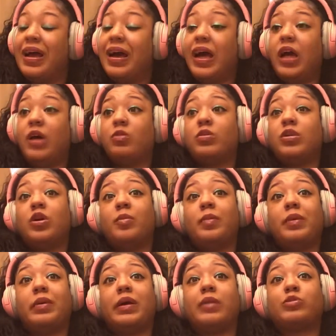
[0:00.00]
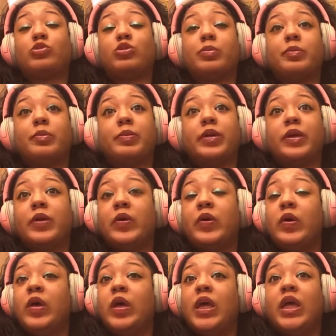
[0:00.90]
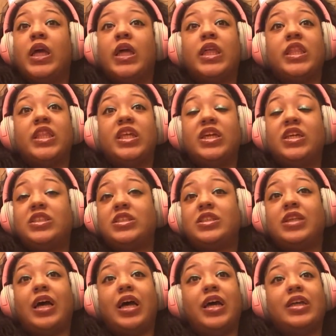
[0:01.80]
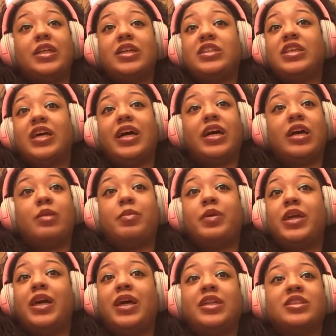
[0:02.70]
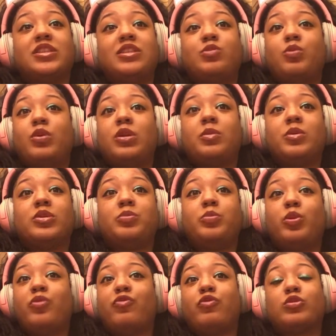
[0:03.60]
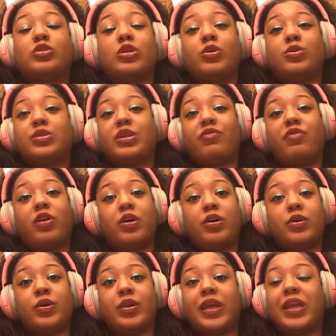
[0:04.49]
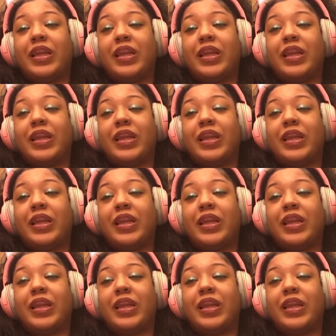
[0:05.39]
I don't know. Maybe I'm tripping. But this, I, this, I got to be honest, this is one of the most beautiful songs I've heard.